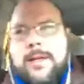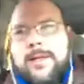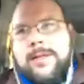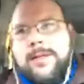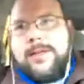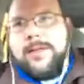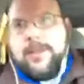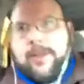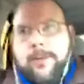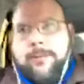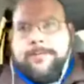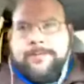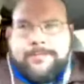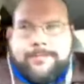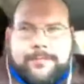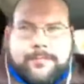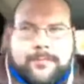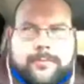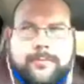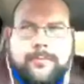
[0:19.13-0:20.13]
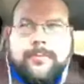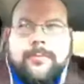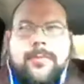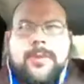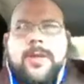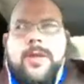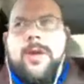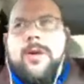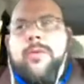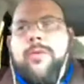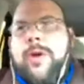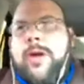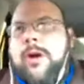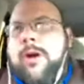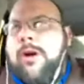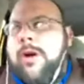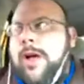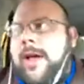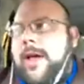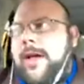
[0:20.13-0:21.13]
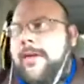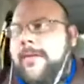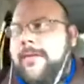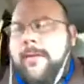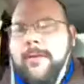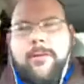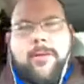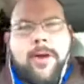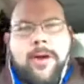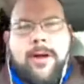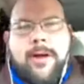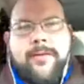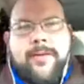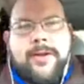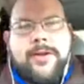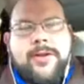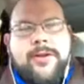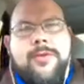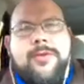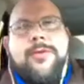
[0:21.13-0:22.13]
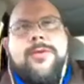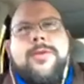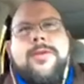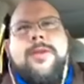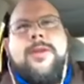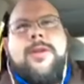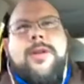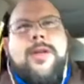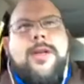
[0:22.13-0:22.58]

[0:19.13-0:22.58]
So, we all have issues,